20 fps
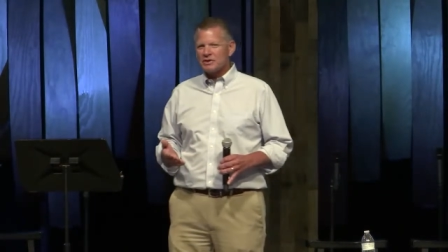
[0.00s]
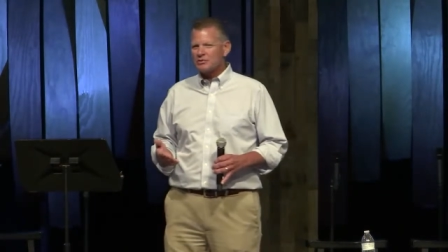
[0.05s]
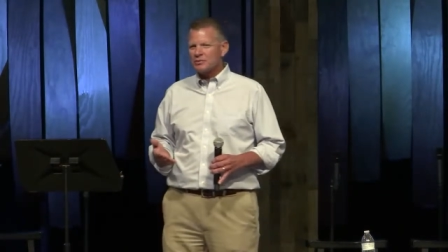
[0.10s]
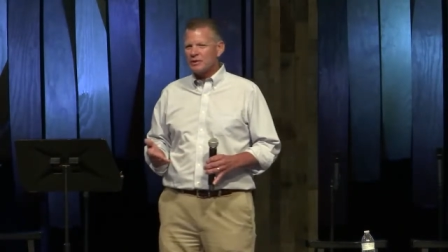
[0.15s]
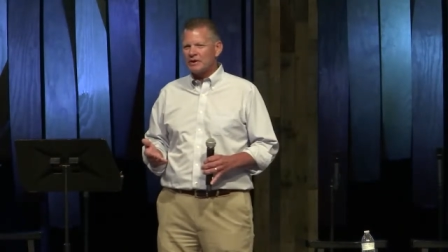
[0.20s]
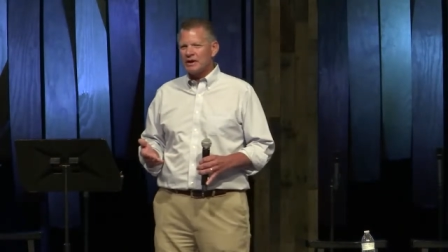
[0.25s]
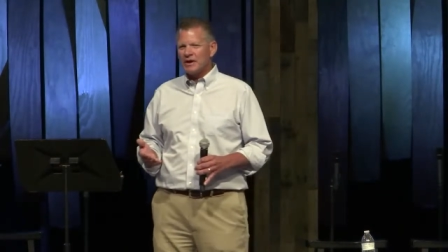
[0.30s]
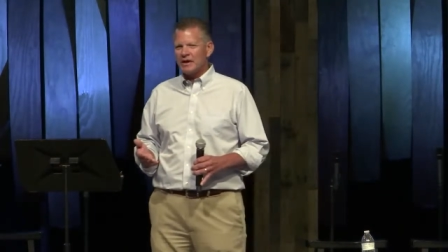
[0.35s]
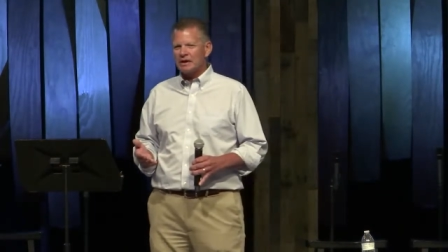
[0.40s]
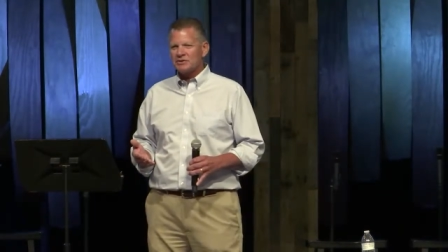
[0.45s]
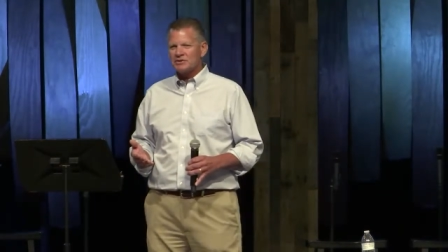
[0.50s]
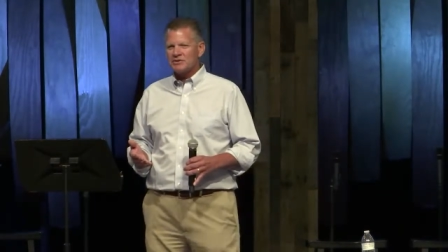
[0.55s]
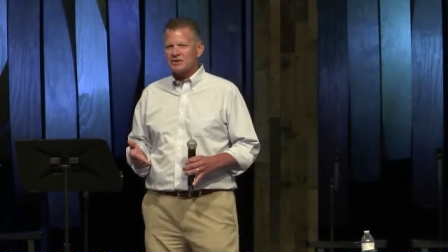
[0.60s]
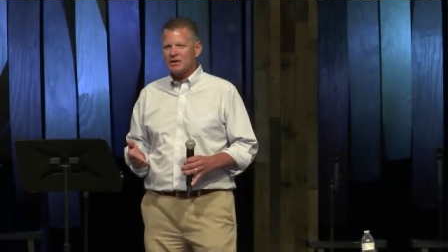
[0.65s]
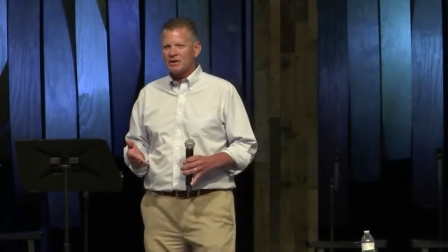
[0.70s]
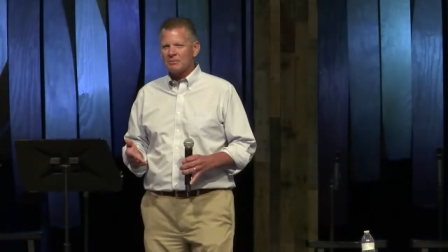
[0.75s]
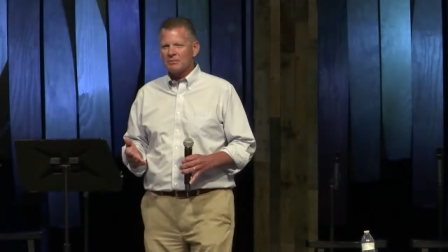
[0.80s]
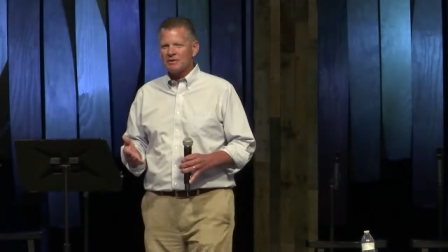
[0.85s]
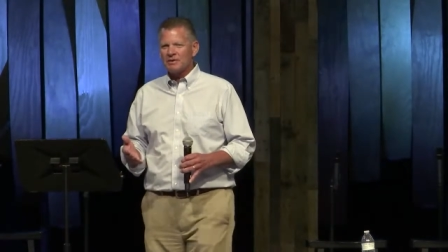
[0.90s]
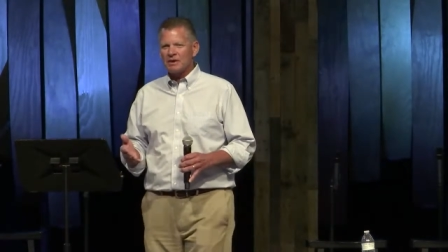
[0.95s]
we can't see
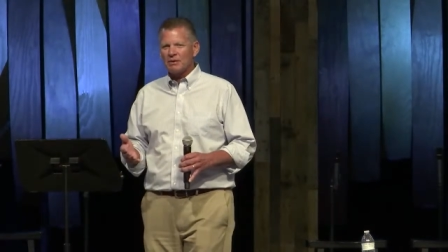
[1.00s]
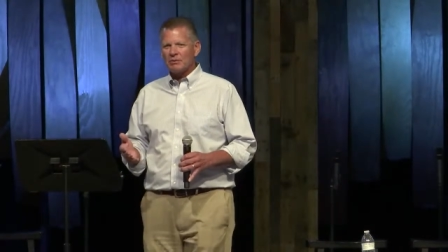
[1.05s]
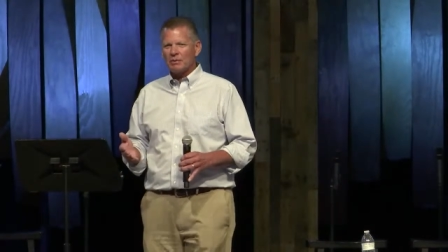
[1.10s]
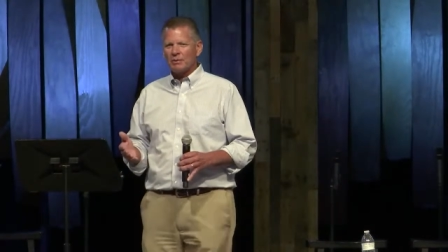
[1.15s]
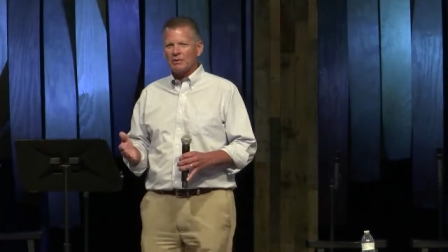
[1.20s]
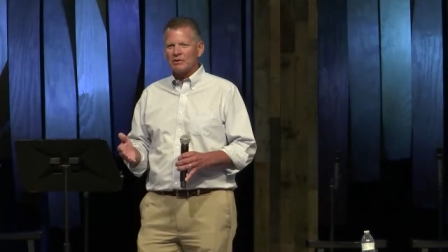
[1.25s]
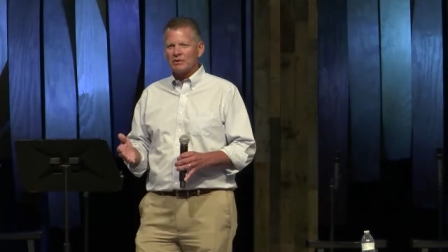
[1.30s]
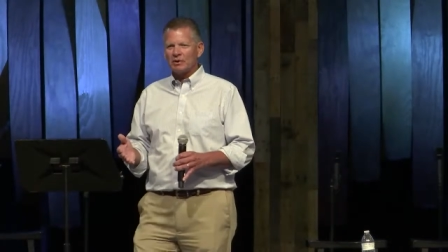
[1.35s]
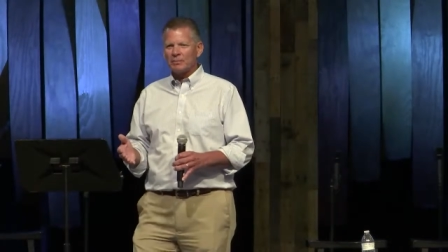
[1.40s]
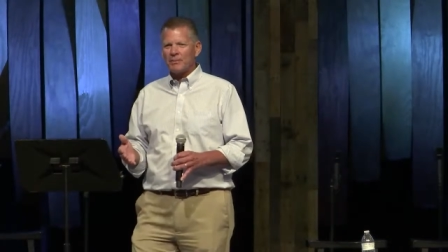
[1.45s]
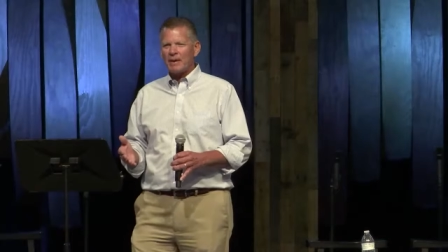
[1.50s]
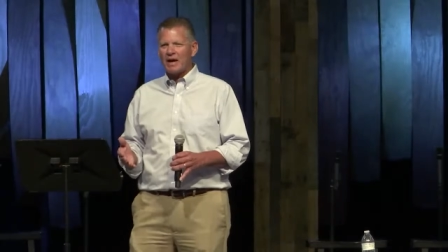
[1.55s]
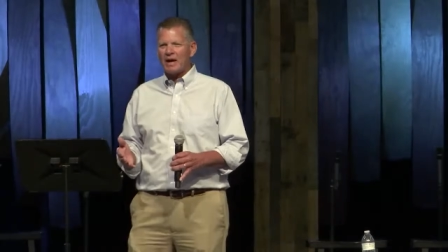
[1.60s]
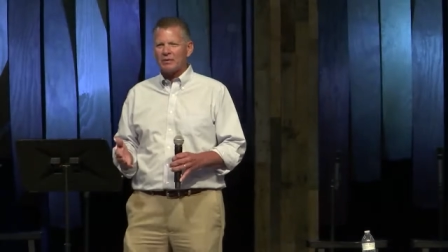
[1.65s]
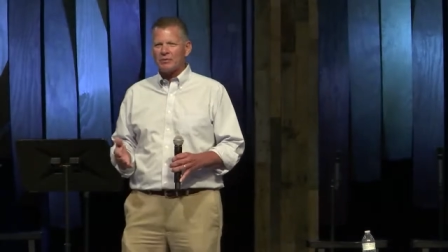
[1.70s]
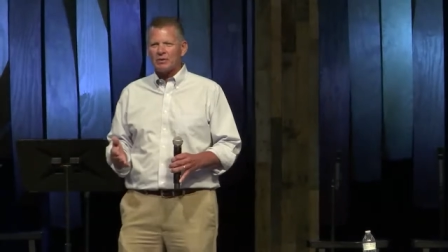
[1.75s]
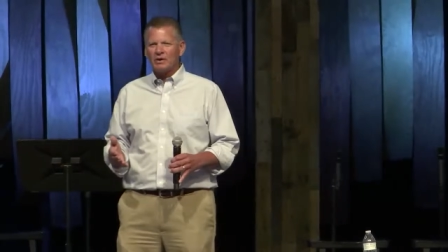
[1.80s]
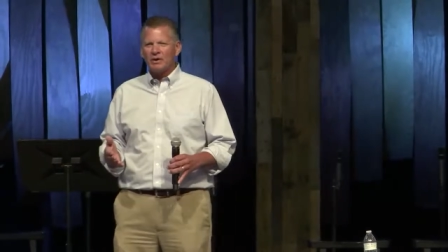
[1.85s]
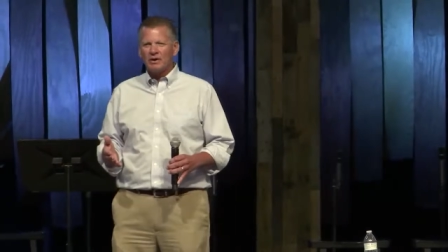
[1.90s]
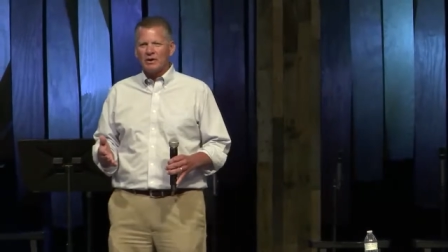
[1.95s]
it, but then when we look back,
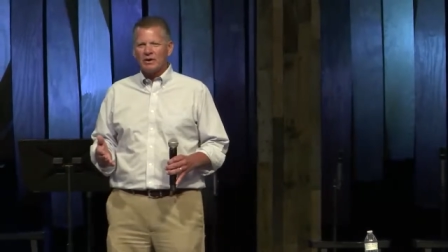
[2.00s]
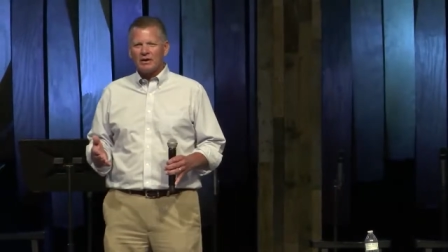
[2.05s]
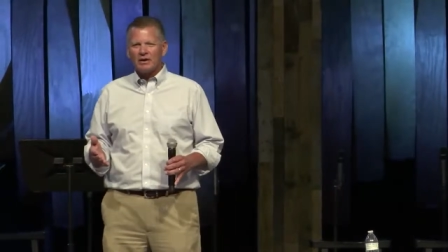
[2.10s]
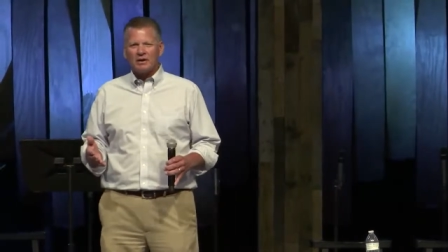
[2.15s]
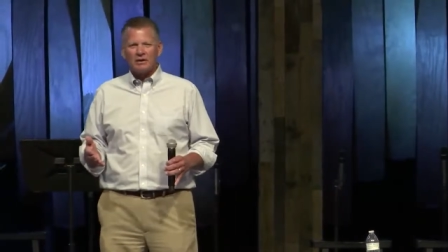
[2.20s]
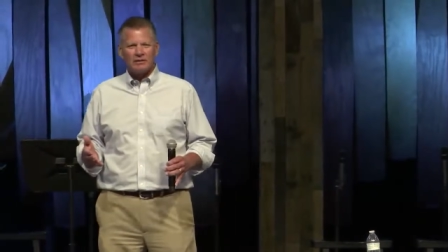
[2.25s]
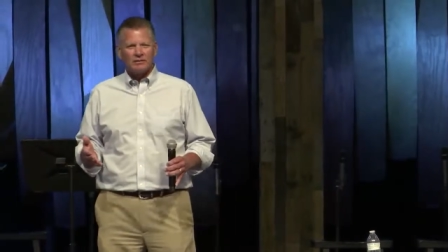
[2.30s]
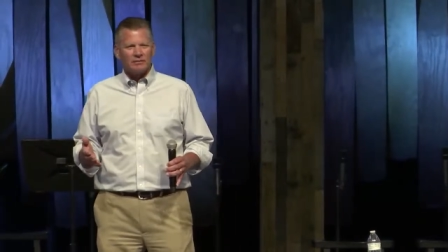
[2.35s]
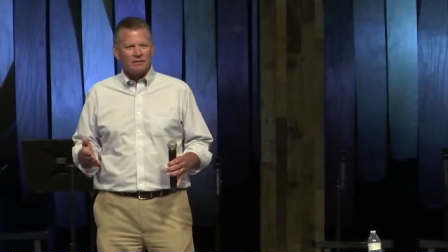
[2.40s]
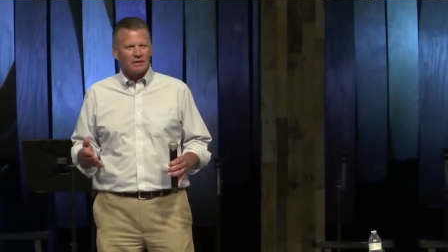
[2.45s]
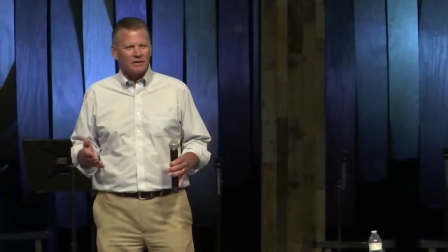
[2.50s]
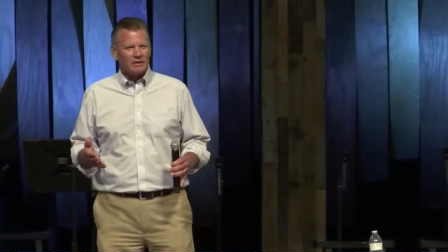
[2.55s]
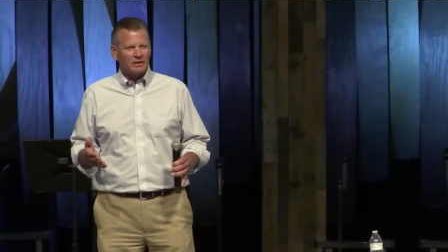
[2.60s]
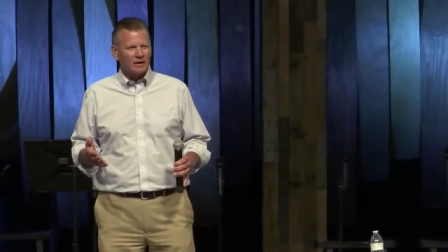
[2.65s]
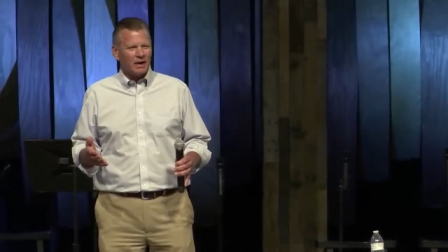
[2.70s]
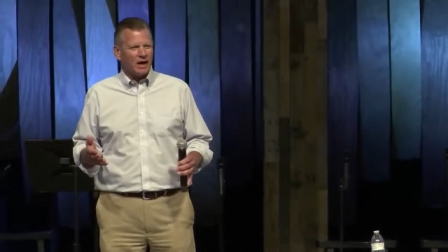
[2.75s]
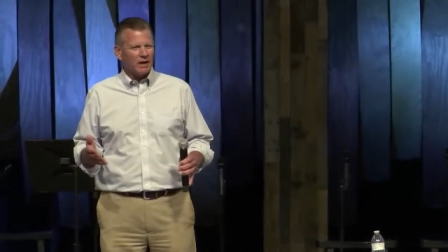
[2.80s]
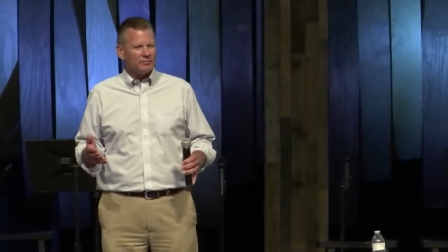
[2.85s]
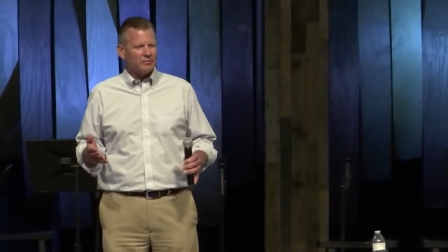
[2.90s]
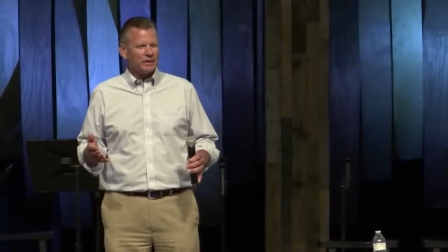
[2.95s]

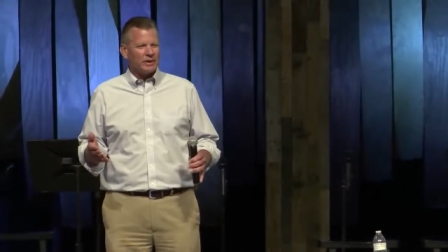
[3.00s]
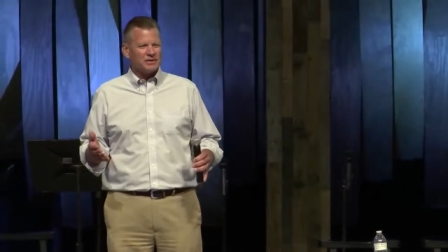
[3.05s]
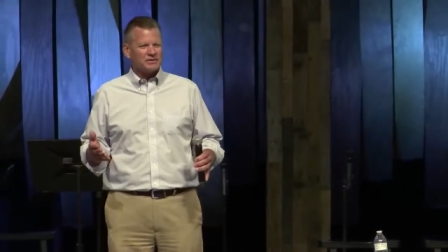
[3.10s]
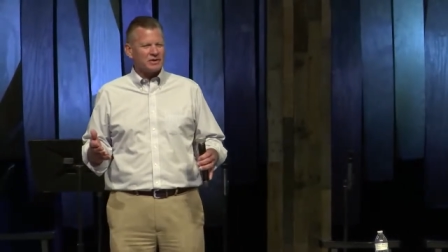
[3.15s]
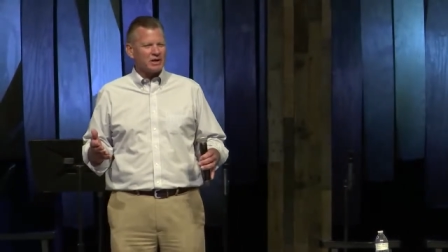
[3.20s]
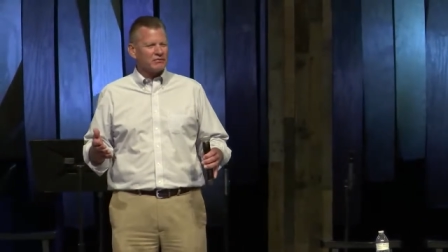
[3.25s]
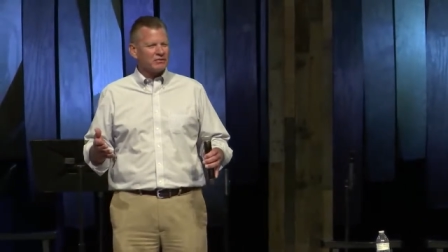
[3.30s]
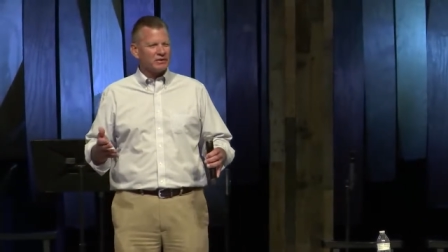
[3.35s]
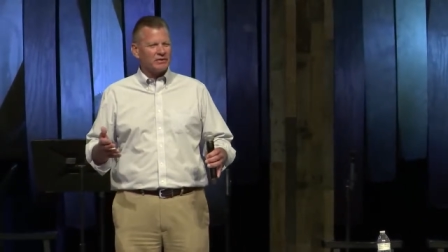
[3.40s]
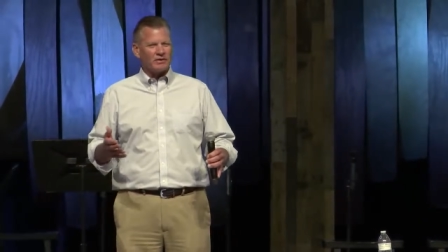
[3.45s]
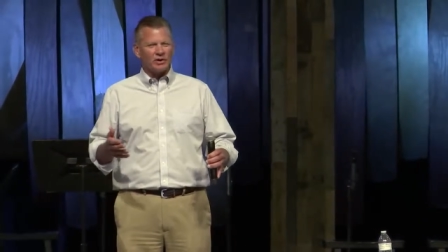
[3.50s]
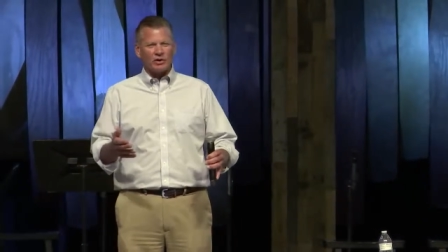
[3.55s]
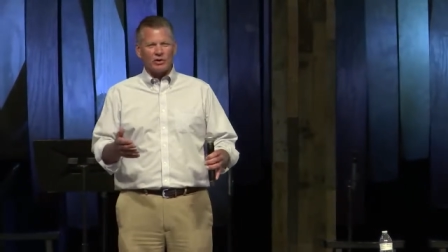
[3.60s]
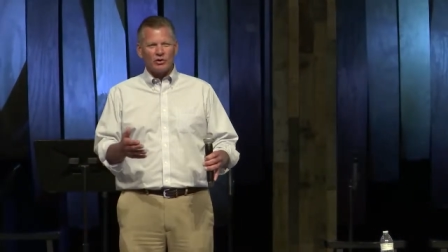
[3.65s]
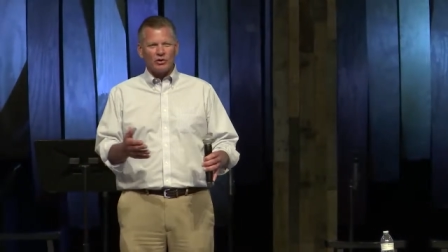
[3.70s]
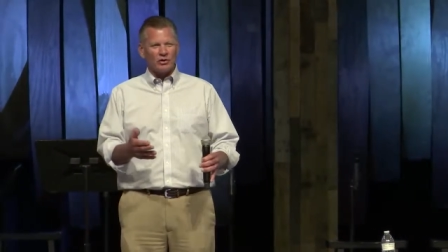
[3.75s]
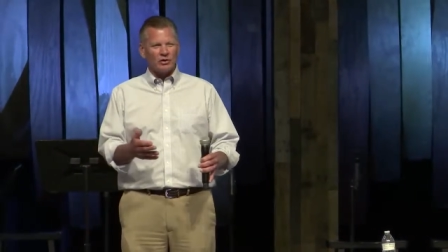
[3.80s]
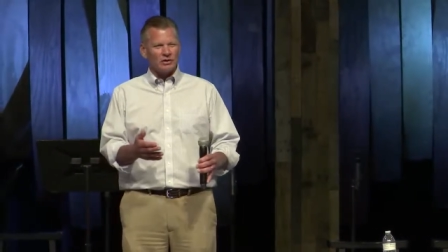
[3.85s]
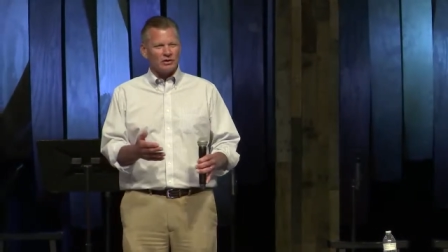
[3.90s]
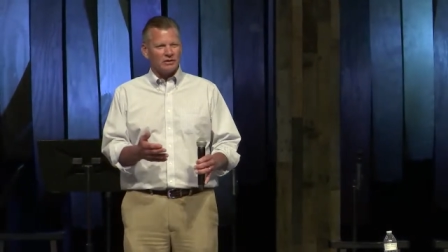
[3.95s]
God makes everything
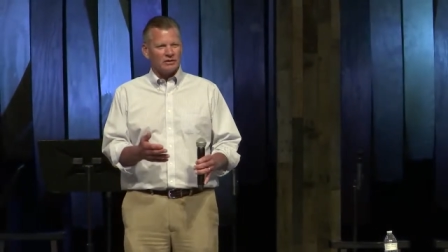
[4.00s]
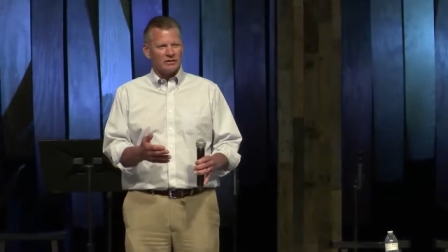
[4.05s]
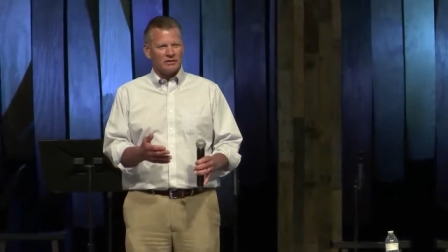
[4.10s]
good.